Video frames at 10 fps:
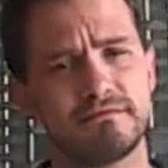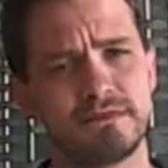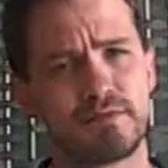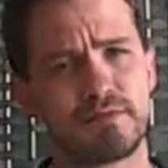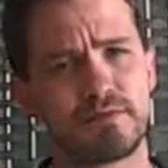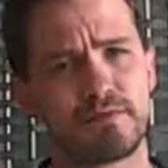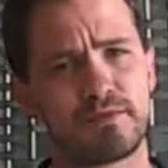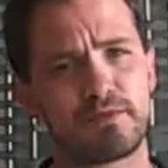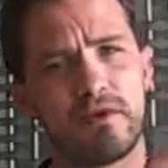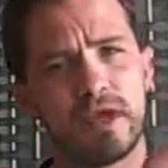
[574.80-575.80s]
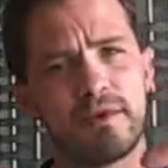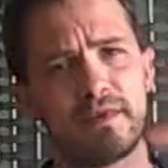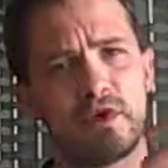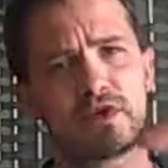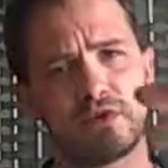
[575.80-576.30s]
It's pre-programmed
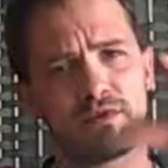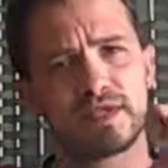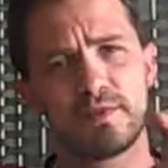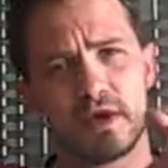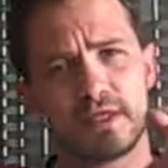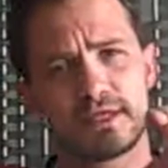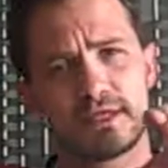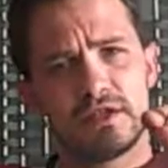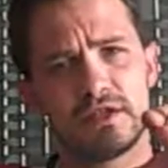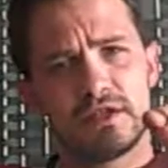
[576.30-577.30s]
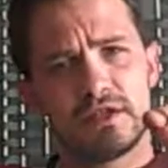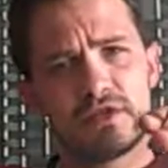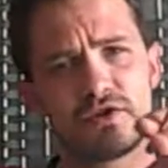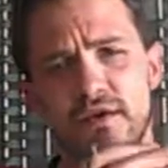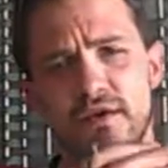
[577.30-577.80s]
emotional response syndrome.
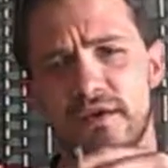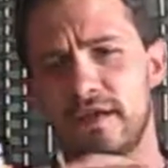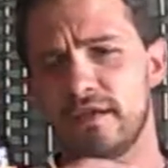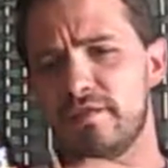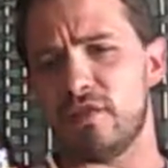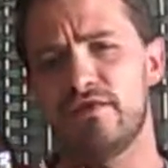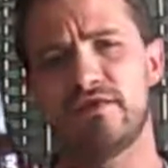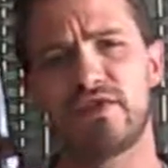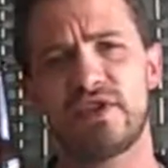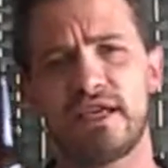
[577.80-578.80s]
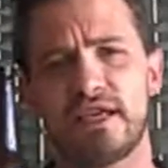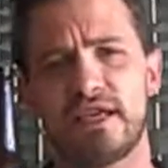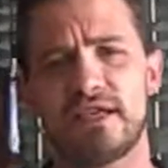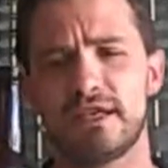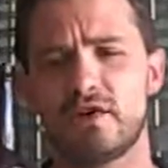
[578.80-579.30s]
And the beautiful thing
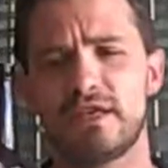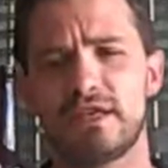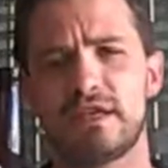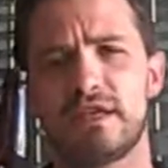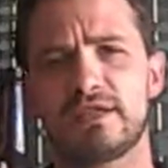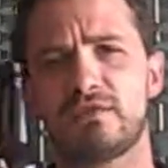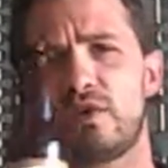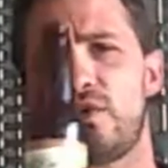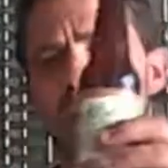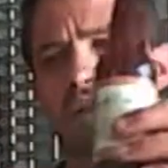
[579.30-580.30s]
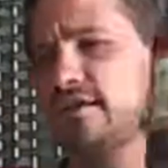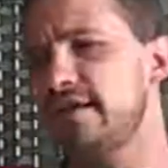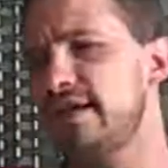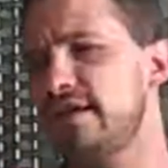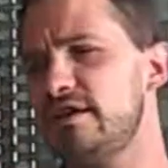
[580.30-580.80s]
is, the only thing that's required to
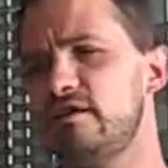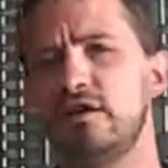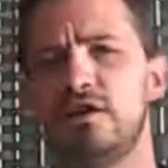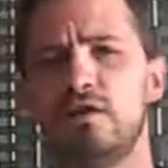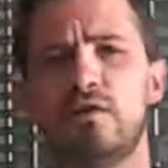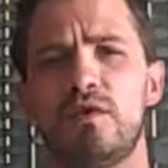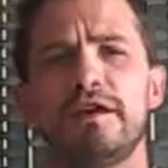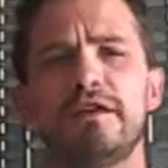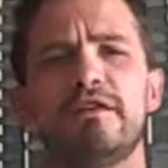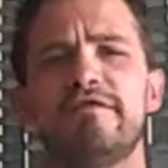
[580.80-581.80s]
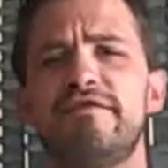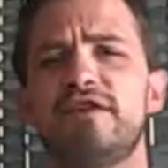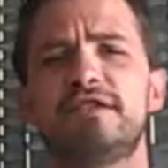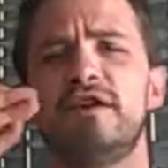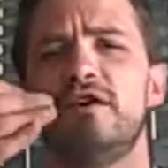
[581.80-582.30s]
heal one of
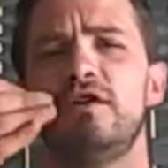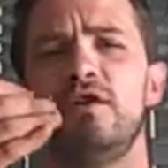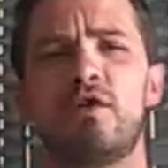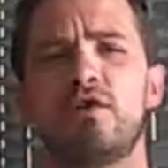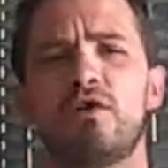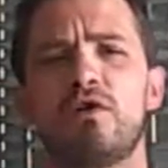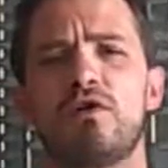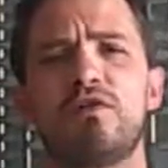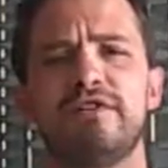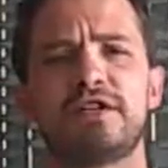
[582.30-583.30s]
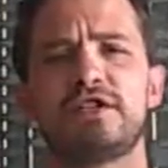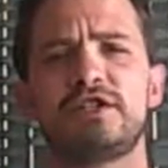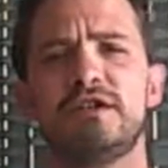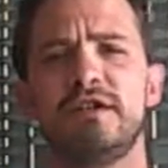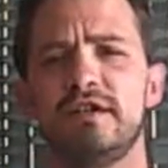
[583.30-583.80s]
this horrible
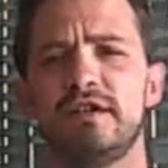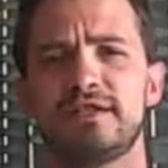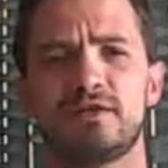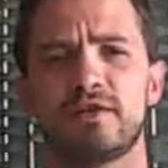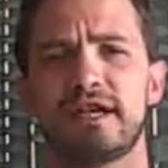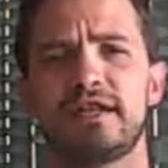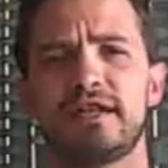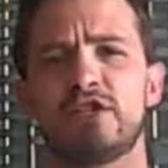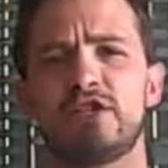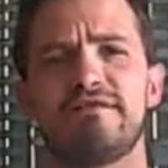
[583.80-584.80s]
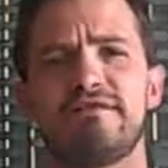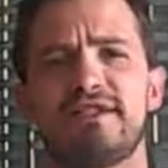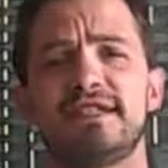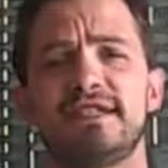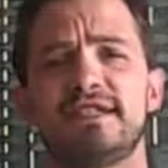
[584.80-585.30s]
affliction is a recognition of its
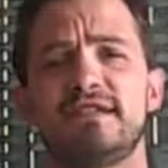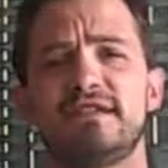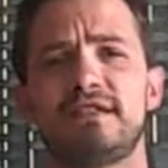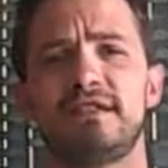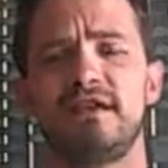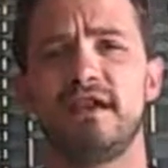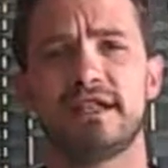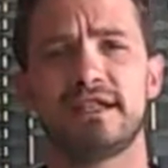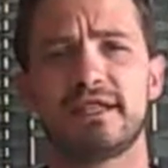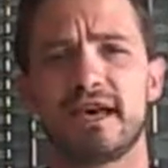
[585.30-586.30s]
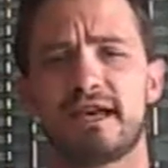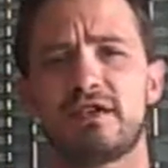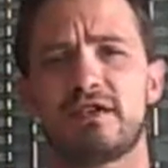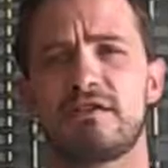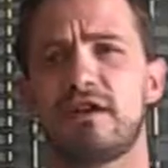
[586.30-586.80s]
existence and
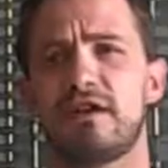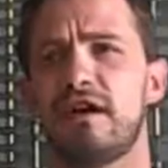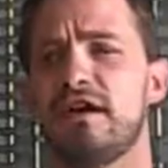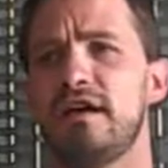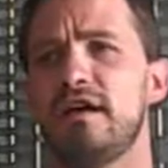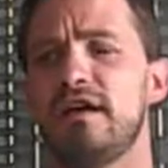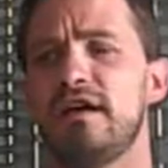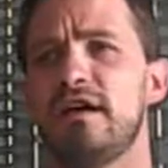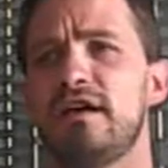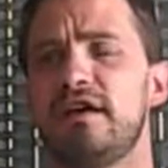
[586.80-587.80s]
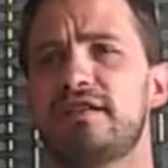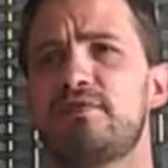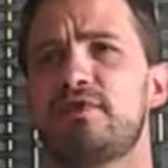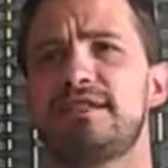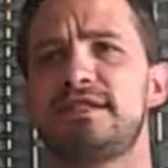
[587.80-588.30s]
its
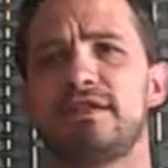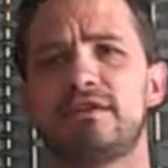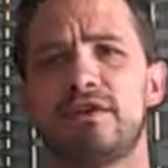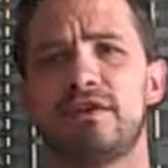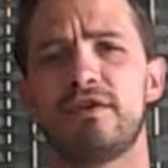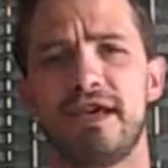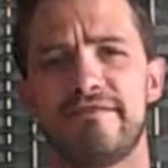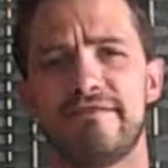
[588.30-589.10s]
presence in your own life.